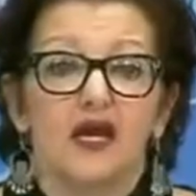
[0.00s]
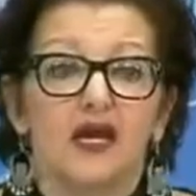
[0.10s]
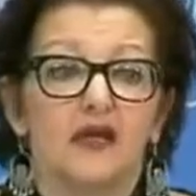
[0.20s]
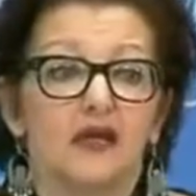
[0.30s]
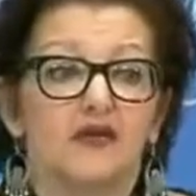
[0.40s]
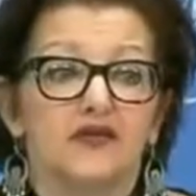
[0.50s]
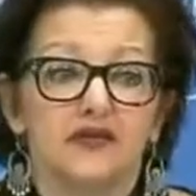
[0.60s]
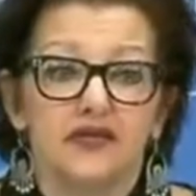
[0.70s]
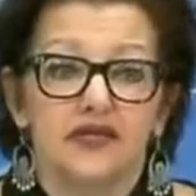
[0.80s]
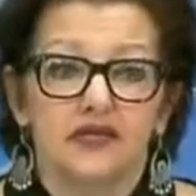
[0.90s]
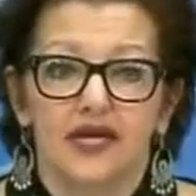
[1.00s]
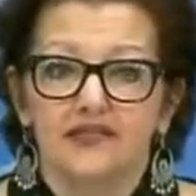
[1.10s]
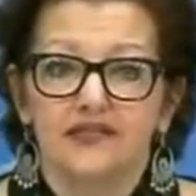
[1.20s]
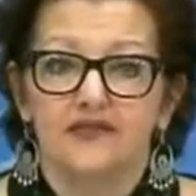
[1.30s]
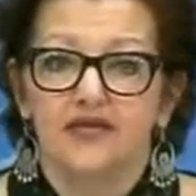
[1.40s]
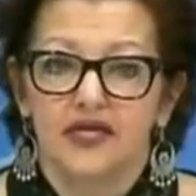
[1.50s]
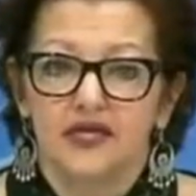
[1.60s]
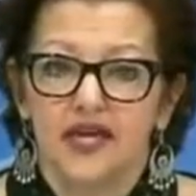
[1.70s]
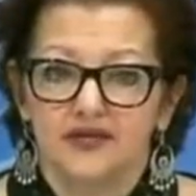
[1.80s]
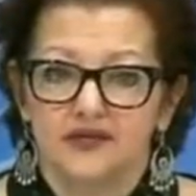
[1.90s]
in this illegal activity
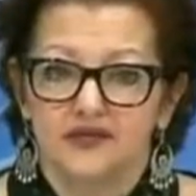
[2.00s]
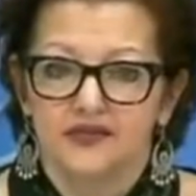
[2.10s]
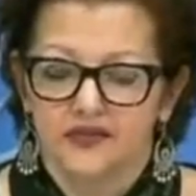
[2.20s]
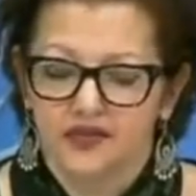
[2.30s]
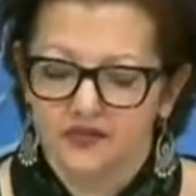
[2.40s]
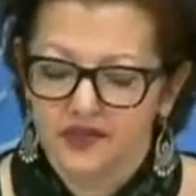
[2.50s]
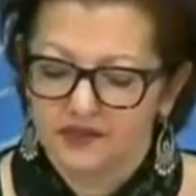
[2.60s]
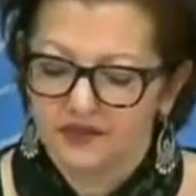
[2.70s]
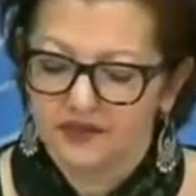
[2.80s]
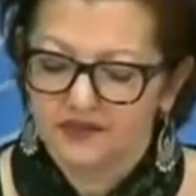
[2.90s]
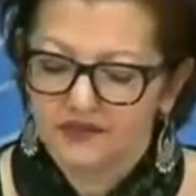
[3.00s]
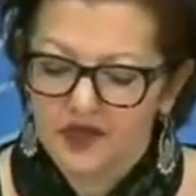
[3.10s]
against the Syrian people.